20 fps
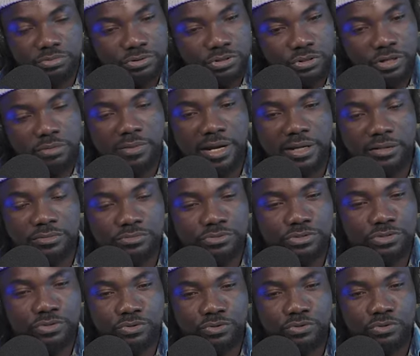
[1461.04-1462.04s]
During my
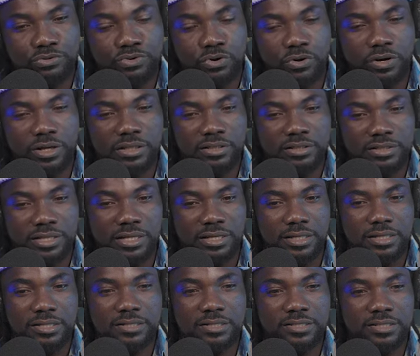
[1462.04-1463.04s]
school going
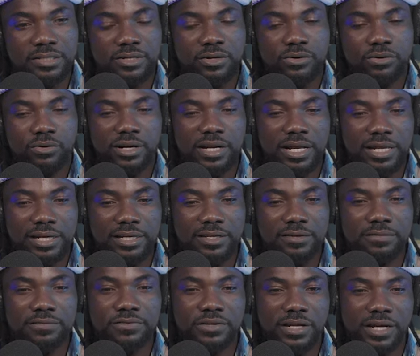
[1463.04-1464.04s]
days, when I
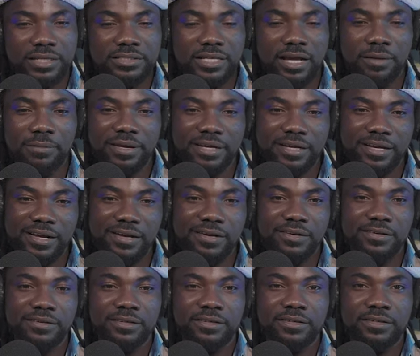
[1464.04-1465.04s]
lived at
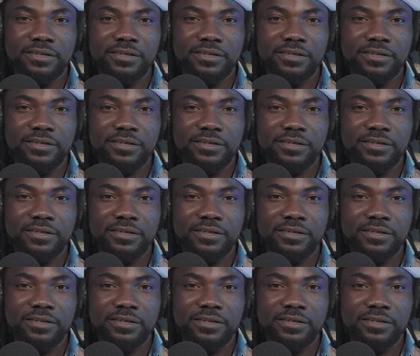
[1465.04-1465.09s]
Abeka,